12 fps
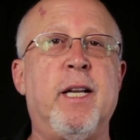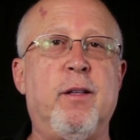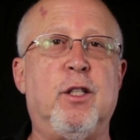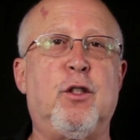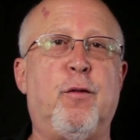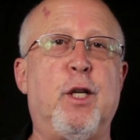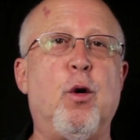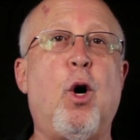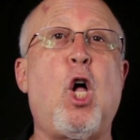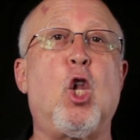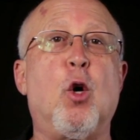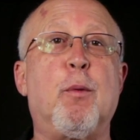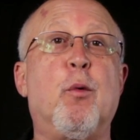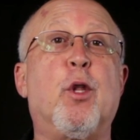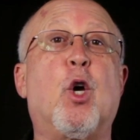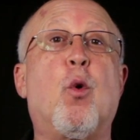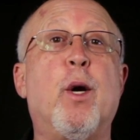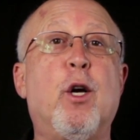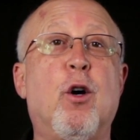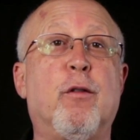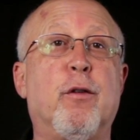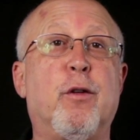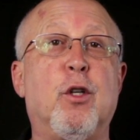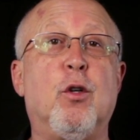In this video, I'll open with a quick
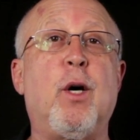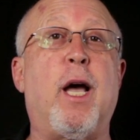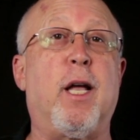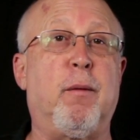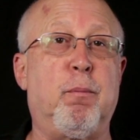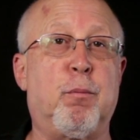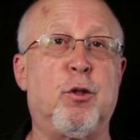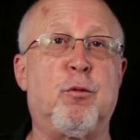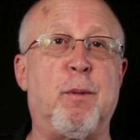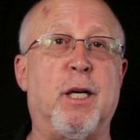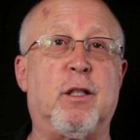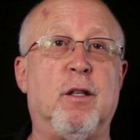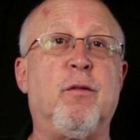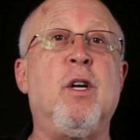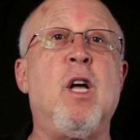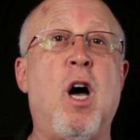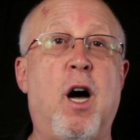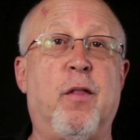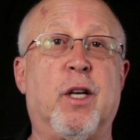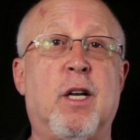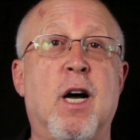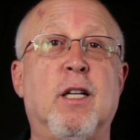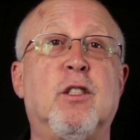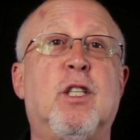overview and perspective on the
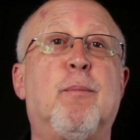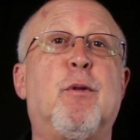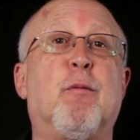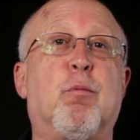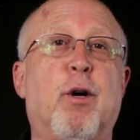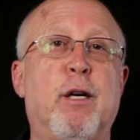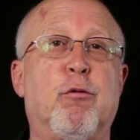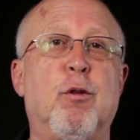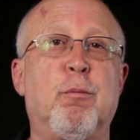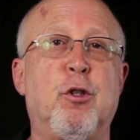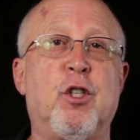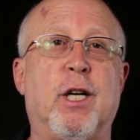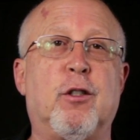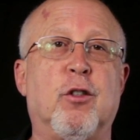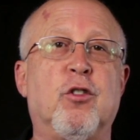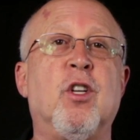concept of bright room projectors,